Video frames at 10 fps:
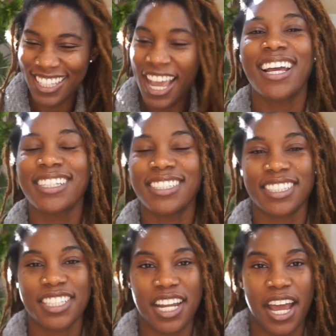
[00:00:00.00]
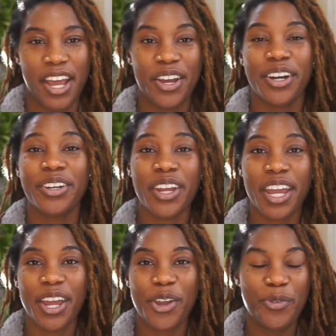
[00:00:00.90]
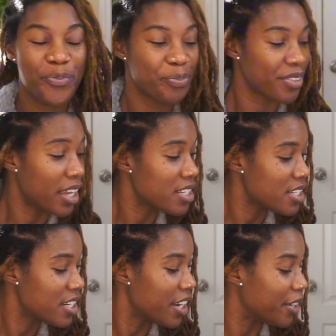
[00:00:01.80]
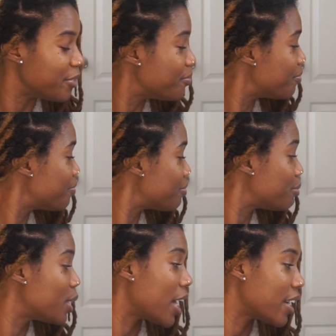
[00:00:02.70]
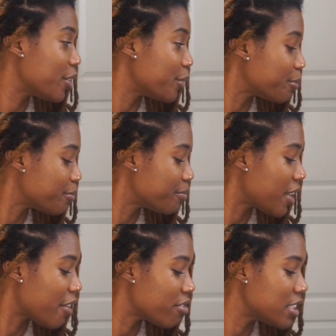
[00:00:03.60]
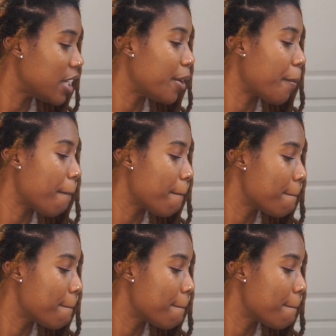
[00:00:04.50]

I should not, okay? I should not, but I do every time.